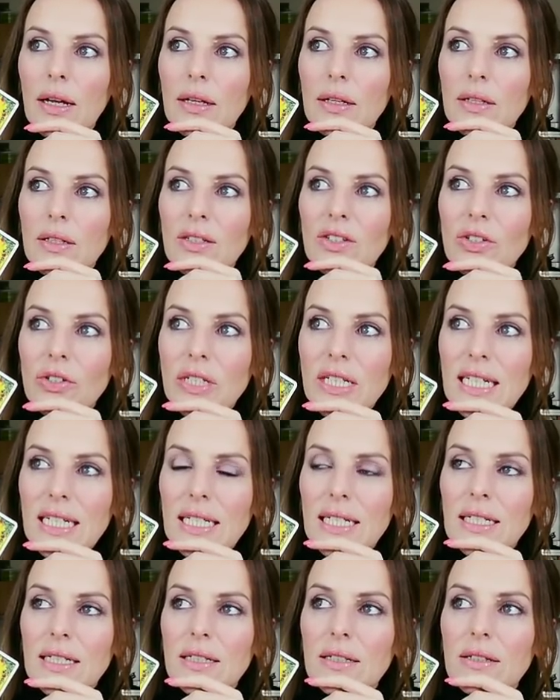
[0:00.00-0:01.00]
Your
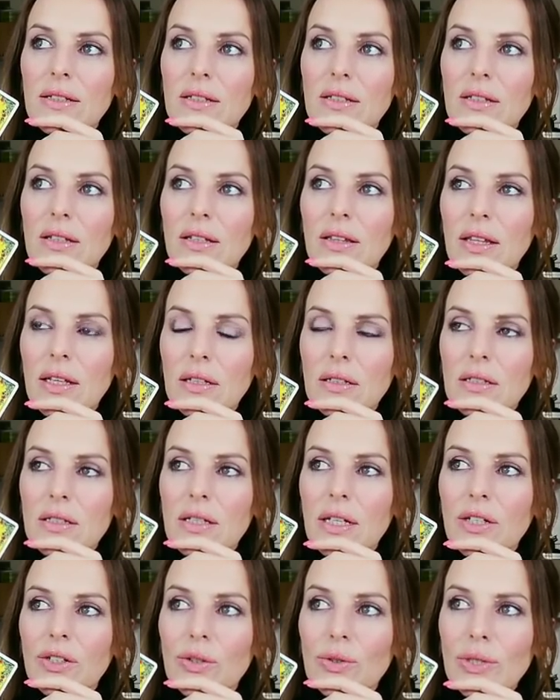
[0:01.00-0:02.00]
needs, the things
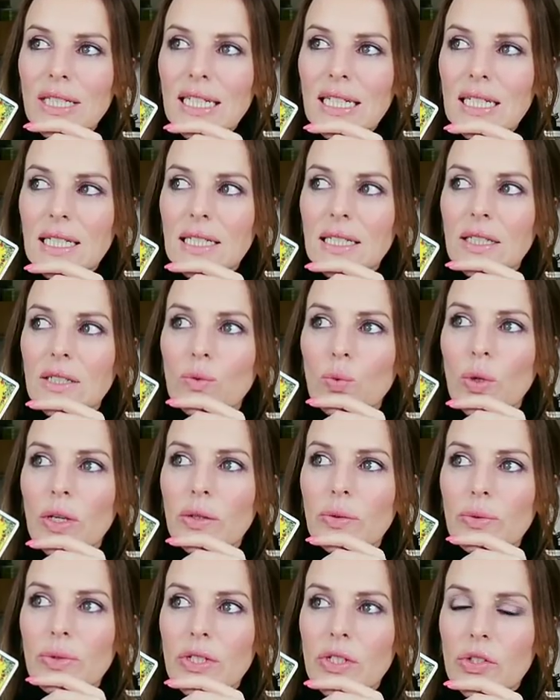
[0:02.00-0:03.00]
that you needed were
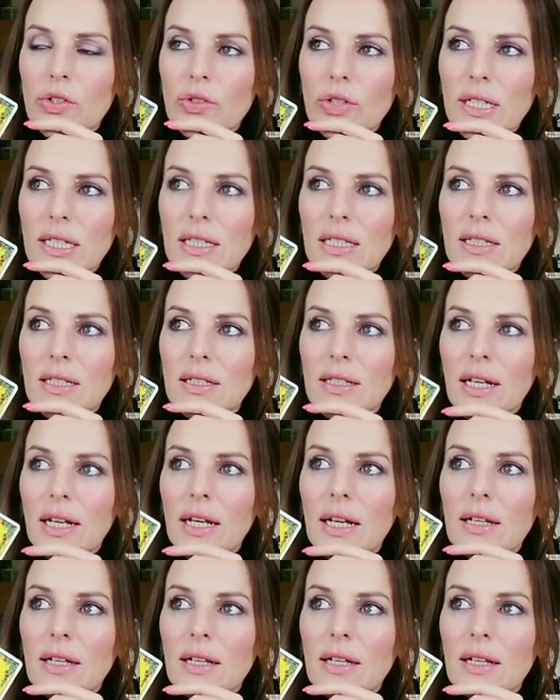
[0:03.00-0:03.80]
restricted.